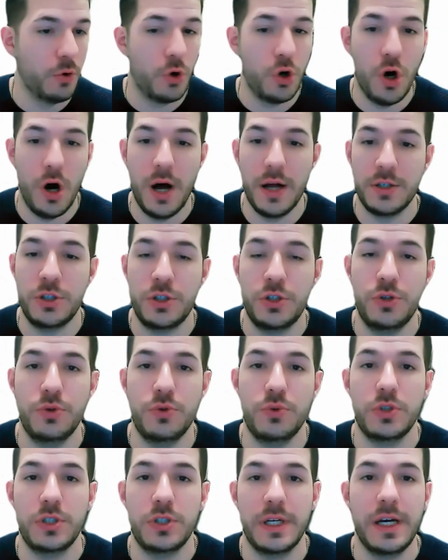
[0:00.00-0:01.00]
cost
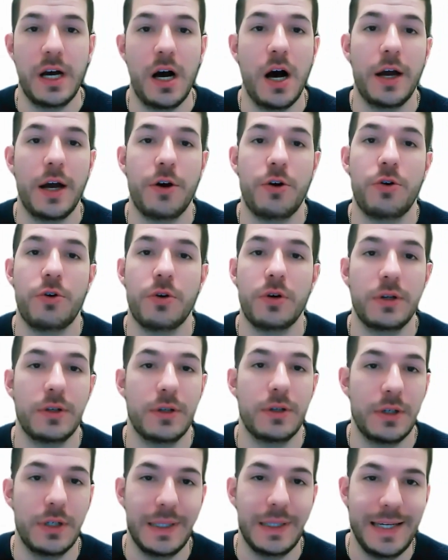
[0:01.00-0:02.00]
to say hire
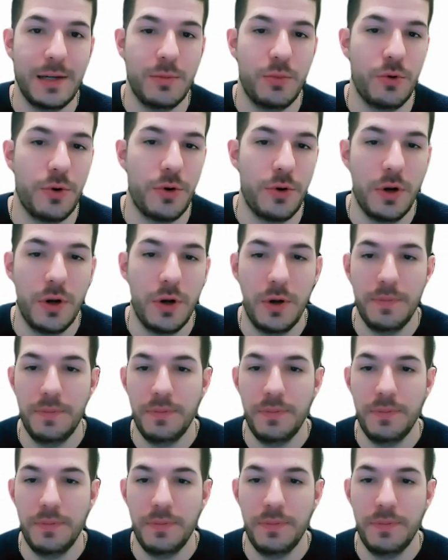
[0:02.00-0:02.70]
a laborer